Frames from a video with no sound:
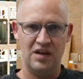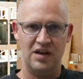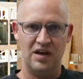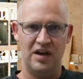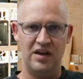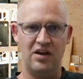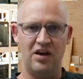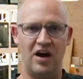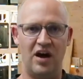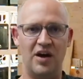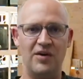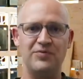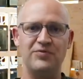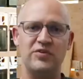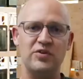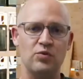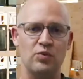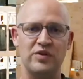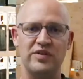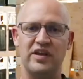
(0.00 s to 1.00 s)
And
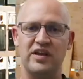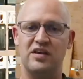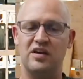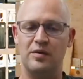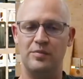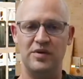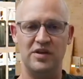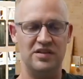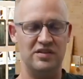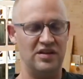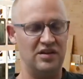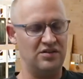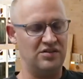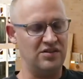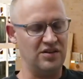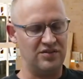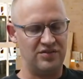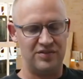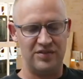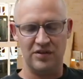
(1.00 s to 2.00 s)
often when they come in,
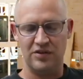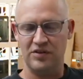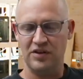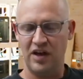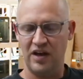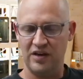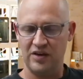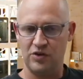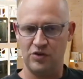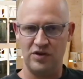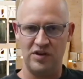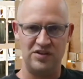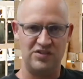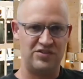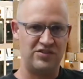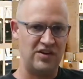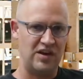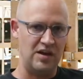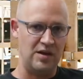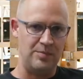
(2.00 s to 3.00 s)
they're not in great
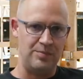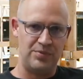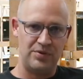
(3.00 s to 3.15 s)
shape.